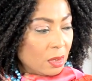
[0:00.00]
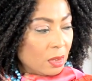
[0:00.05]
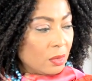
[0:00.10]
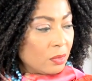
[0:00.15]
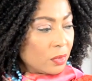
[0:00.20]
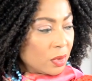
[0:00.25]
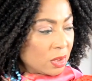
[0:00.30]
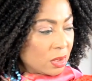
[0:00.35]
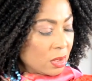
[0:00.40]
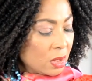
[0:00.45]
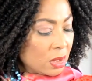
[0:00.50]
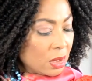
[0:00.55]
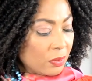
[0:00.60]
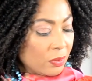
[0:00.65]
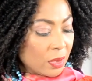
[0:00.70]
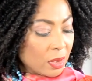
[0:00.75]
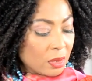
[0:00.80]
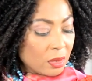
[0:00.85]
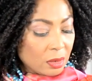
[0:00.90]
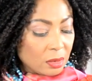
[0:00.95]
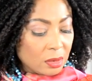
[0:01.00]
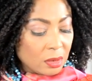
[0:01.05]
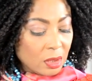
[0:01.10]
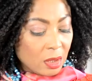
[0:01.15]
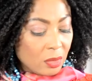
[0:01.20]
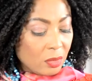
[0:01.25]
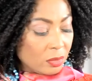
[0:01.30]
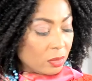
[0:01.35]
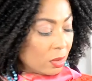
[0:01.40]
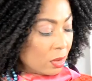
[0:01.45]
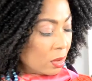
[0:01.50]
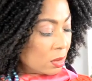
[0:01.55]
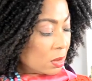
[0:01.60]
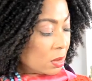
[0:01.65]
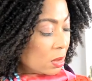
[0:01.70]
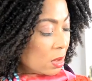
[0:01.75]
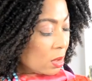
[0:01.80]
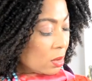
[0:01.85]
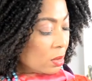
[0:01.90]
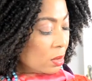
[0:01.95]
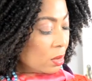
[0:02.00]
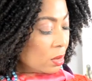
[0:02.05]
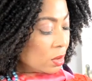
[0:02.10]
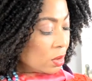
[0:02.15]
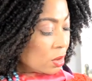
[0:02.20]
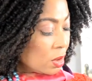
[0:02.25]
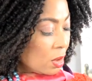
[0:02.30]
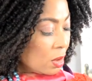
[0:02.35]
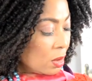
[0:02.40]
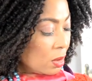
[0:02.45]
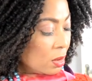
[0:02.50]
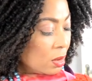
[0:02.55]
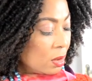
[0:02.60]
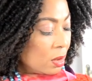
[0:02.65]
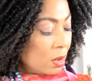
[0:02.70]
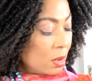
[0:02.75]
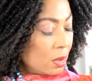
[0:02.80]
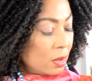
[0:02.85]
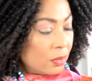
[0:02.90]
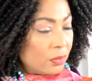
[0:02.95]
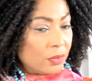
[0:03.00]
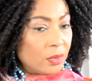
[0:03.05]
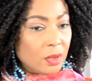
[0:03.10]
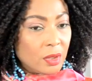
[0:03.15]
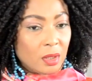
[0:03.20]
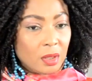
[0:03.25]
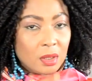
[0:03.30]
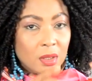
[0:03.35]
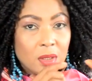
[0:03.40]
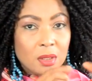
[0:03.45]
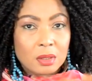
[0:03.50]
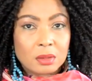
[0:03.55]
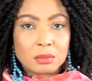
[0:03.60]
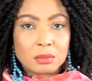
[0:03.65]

what's the other one called, not not the closure, the,